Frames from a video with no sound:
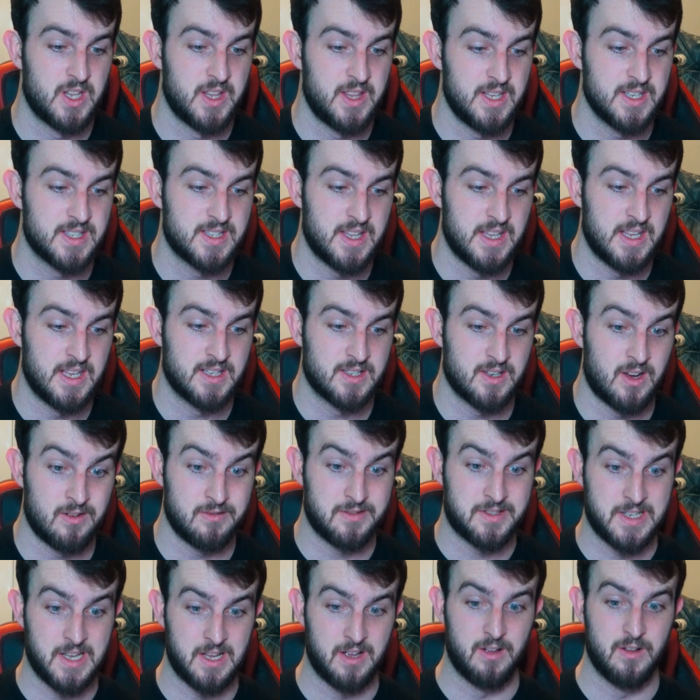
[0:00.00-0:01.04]
immune to these
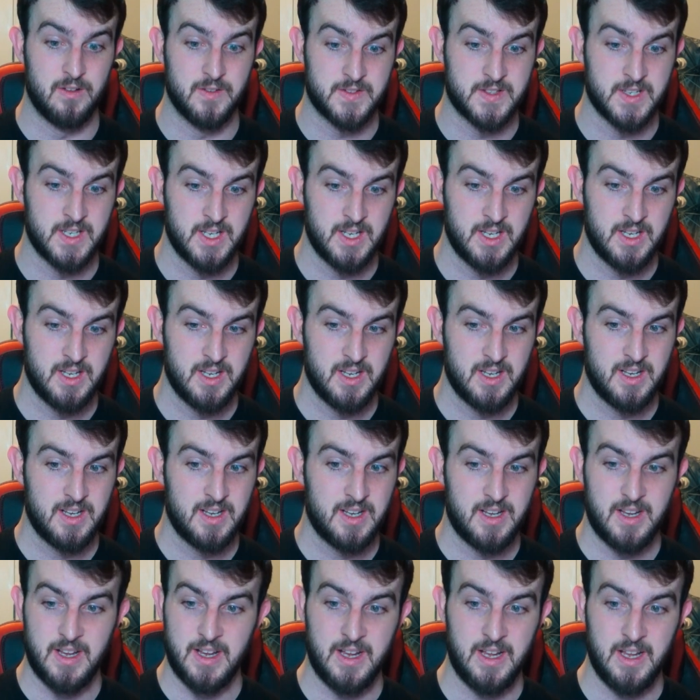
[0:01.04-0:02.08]
things ourselves.
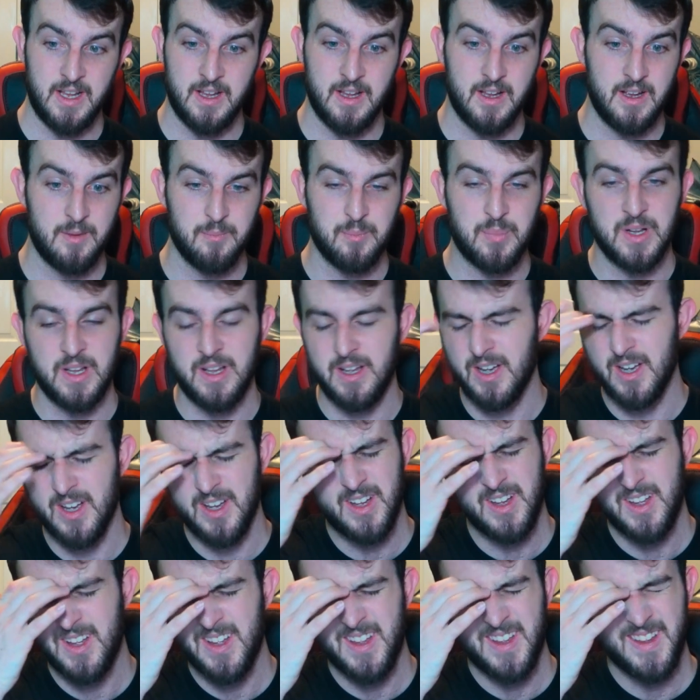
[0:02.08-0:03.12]
Eh, but
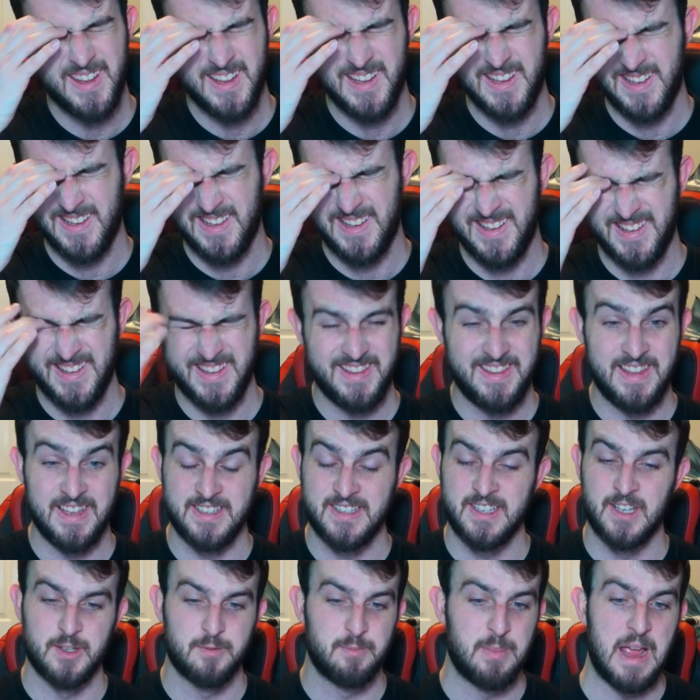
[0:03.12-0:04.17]

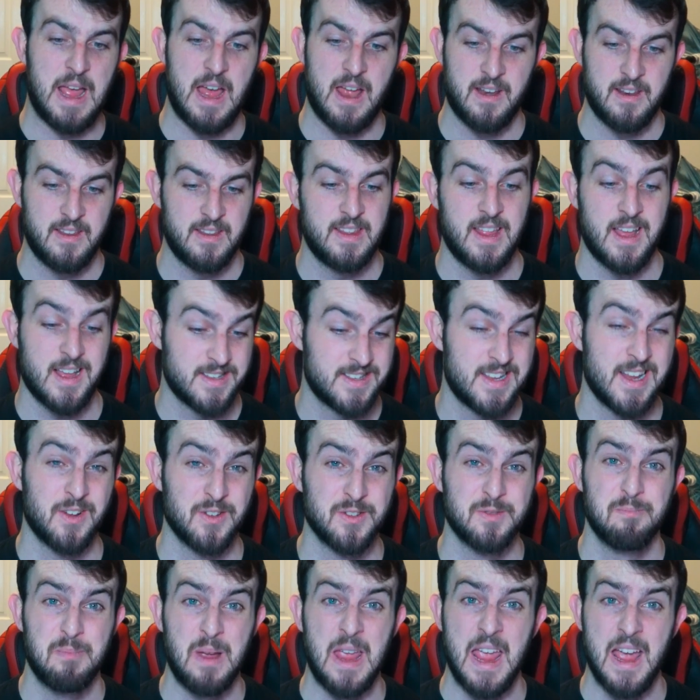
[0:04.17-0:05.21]
that sounds bad. That
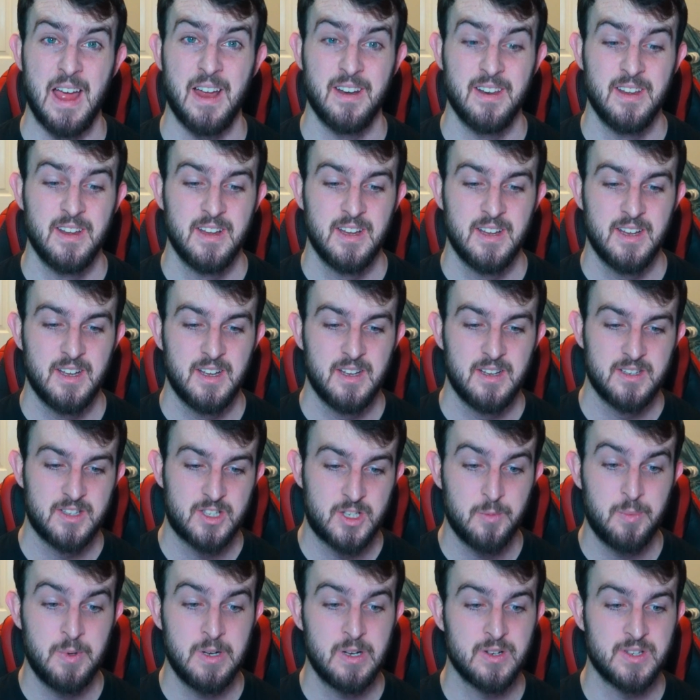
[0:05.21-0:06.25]
sounds bad.
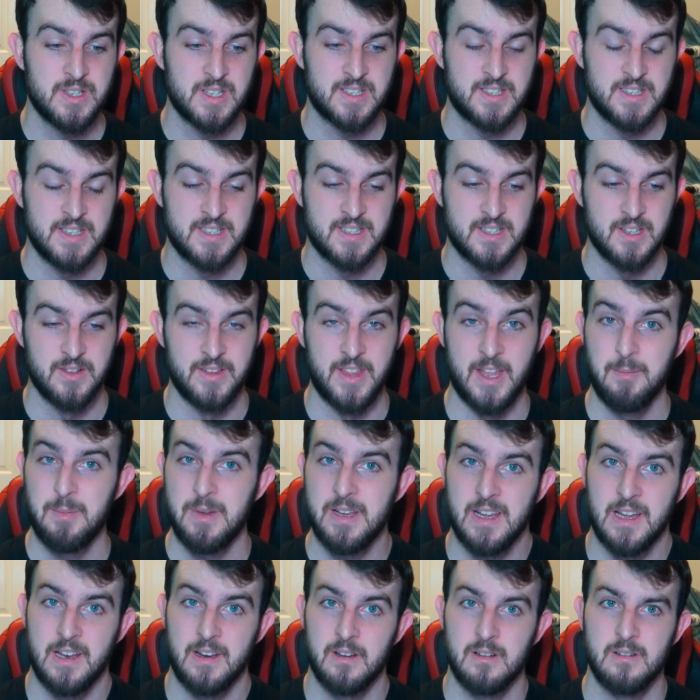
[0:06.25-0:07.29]
Superheroes exist though.
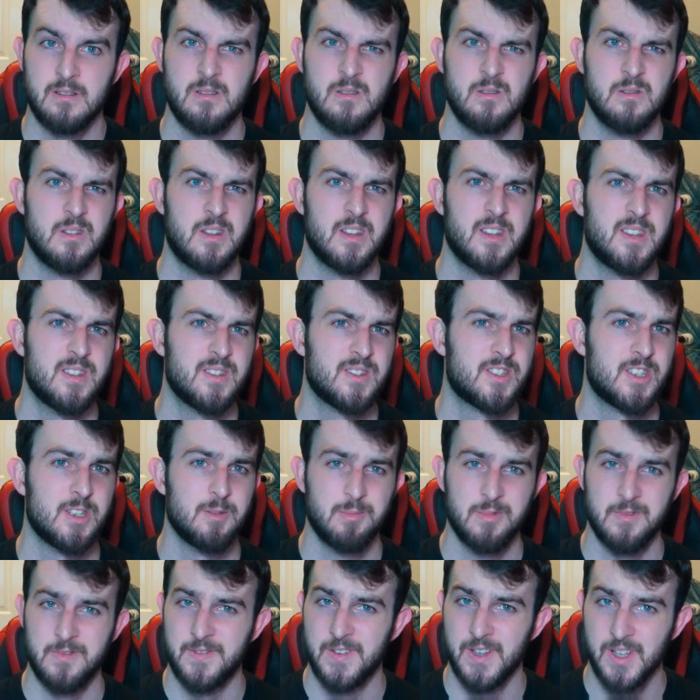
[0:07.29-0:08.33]
That'd be kind. Of, oh, they're
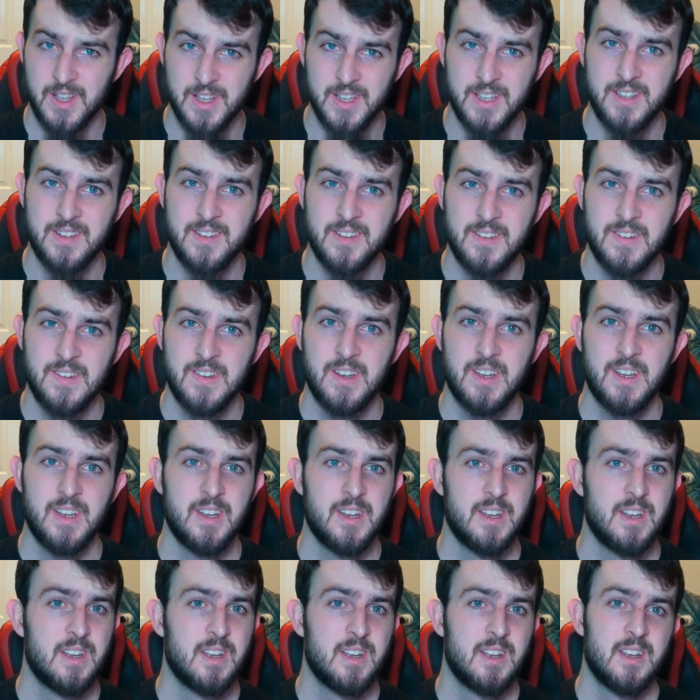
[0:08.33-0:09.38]
super villains,
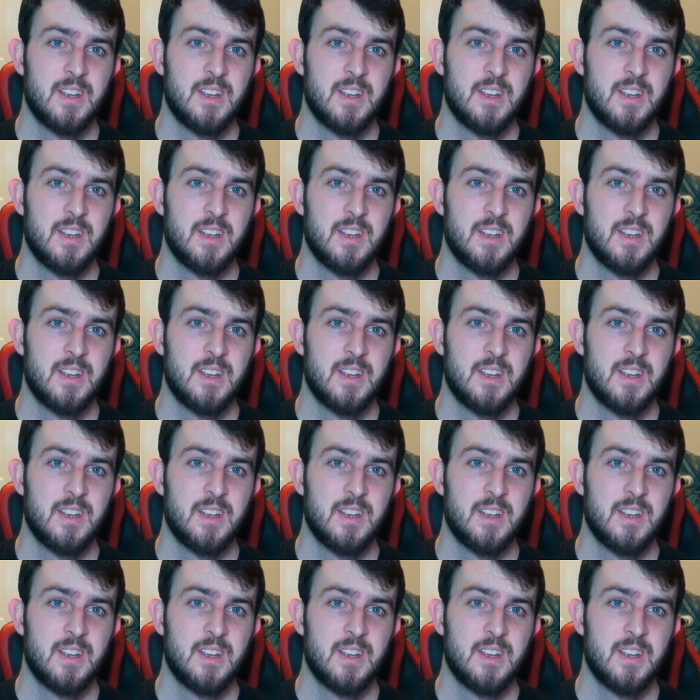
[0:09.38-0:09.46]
